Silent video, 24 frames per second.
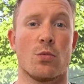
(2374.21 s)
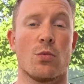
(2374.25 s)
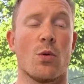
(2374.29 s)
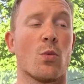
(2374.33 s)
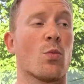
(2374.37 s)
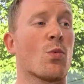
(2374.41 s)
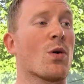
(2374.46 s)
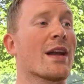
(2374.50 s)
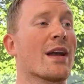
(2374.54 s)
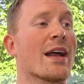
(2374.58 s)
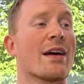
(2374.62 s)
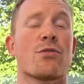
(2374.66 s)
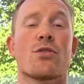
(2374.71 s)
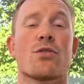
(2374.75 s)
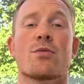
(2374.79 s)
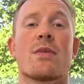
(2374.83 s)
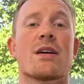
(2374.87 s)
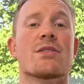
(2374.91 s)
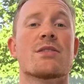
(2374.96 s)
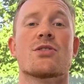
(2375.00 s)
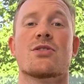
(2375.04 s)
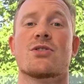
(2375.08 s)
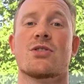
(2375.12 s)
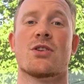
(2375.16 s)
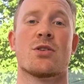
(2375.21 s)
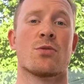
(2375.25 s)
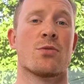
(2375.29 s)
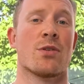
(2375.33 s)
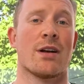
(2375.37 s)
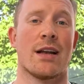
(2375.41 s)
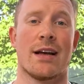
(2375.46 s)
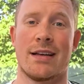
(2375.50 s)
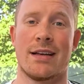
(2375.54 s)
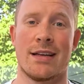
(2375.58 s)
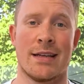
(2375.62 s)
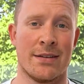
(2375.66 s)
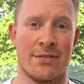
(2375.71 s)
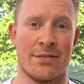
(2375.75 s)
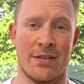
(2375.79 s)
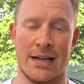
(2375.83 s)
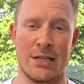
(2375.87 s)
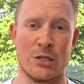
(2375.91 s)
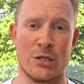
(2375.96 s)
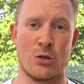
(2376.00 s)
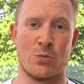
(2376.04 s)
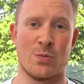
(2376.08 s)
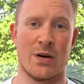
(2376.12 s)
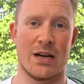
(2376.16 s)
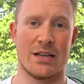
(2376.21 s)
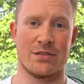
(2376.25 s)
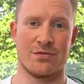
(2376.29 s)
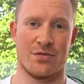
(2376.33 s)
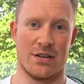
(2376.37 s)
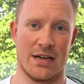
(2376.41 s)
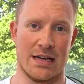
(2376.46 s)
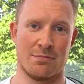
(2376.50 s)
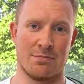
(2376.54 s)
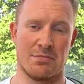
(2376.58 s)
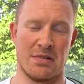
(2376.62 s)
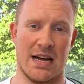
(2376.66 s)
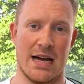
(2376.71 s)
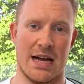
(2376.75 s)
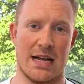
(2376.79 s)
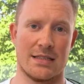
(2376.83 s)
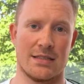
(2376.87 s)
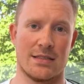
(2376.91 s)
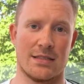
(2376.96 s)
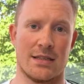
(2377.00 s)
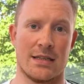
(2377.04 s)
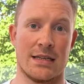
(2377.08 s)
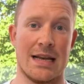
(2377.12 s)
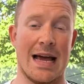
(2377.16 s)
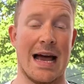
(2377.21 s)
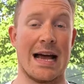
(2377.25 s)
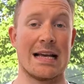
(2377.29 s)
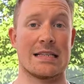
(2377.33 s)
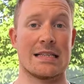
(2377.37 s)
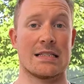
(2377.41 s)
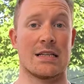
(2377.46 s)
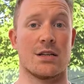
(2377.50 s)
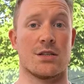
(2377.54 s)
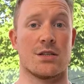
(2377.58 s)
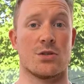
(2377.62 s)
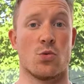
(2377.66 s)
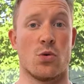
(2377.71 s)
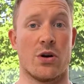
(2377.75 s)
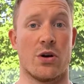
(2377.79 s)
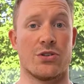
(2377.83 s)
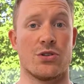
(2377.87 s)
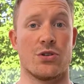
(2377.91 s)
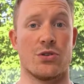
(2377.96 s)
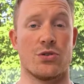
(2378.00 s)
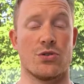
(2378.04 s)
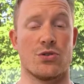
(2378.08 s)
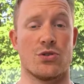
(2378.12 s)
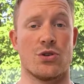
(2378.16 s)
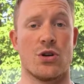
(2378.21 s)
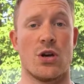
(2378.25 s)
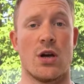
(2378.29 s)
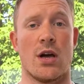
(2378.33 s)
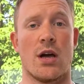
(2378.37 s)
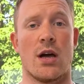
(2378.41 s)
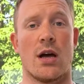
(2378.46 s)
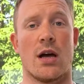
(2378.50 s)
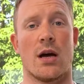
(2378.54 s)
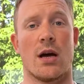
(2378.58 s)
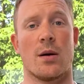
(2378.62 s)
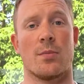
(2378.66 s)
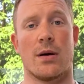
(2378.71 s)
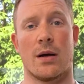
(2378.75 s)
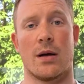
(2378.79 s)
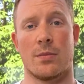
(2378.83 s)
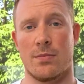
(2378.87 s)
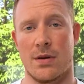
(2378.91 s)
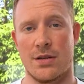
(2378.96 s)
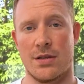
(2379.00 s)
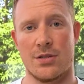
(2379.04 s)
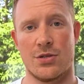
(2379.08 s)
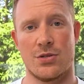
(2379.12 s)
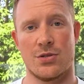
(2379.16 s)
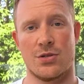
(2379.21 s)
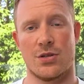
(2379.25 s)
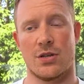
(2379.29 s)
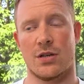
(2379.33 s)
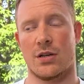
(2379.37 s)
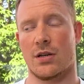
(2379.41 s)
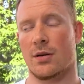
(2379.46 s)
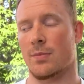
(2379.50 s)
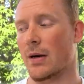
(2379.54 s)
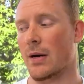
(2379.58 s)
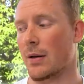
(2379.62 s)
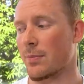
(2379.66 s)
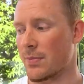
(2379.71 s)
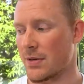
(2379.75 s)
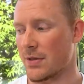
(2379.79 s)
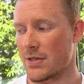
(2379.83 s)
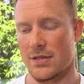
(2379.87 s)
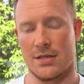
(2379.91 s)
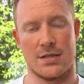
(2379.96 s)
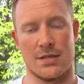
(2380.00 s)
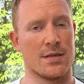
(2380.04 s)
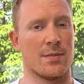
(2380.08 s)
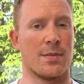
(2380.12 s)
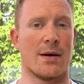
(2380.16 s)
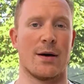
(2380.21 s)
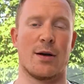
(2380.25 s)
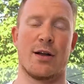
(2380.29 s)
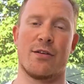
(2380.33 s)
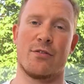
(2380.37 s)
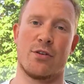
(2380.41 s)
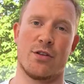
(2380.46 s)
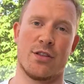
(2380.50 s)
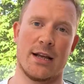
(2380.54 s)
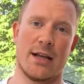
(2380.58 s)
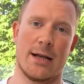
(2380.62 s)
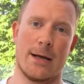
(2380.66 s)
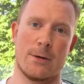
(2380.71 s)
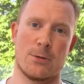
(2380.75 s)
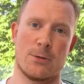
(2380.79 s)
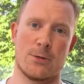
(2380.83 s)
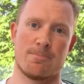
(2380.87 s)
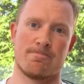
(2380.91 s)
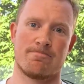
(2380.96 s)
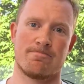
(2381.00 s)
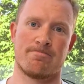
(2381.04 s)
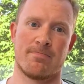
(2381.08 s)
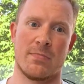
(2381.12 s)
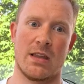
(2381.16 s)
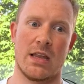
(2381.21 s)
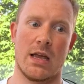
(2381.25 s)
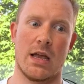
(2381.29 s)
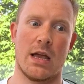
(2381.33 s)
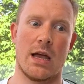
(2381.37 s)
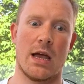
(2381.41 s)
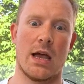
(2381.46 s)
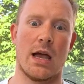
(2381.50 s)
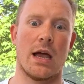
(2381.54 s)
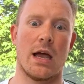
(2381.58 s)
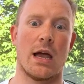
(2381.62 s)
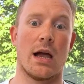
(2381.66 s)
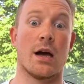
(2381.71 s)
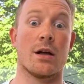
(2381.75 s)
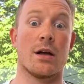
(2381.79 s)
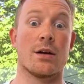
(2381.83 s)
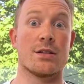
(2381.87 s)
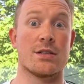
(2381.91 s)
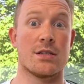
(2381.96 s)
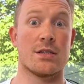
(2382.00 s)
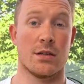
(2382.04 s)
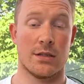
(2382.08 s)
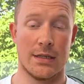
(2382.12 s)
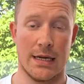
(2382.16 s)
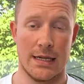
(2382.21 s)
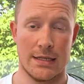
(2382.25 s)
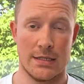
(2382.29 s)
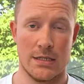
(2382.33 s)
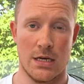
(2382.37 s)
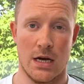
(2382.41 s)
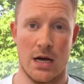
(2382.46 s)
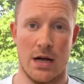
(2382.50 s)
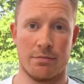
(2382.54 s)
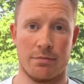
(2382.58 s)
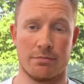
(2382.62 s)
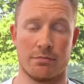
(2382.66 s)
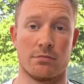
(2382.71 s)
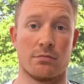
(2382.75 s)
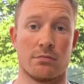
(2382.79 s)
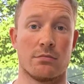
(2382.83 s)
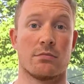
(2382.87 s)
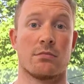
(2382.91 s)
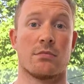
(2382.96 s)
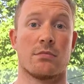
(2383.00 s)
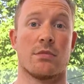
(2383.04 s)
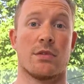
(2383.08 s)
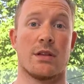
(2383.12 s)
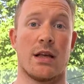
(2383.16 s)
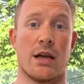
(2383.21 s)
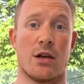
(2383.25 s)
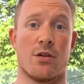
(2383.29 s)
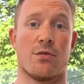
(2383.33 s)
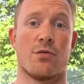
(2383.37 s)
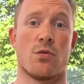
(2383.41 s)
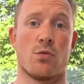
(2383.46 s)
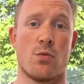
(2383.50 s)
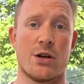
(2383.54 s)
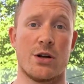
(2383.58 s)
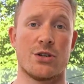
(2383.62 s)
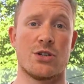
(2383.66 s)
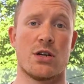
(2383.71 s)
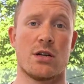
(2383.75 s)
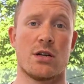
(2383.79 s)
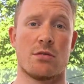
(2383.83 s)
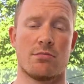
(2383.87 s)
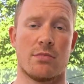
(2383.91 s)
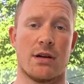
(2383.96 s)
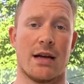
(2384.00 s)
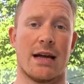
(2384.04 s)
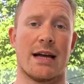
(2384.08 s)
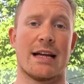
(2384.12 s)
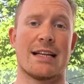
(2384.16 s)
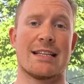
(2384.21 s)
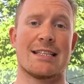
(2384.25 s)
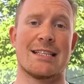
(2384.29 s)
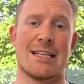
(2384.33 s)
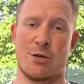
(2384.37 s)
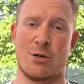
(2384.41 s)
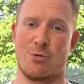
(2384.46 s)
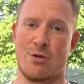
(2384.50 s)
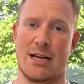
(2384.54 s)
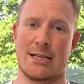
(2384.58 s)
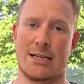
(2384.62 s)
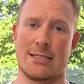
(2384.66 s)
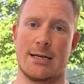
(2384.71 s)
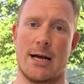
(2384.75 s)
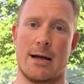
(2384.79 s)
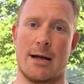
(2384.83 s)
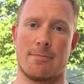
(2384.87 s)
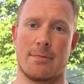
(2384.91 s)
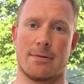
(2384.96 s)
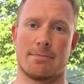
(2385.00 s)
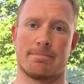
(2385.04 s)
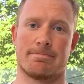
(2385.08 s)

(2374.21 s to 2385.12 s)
whatever messaging related event you might find me at, and ask us questions about messaging, about business, about everything else. And until that time, thank you for watching, and see you next time.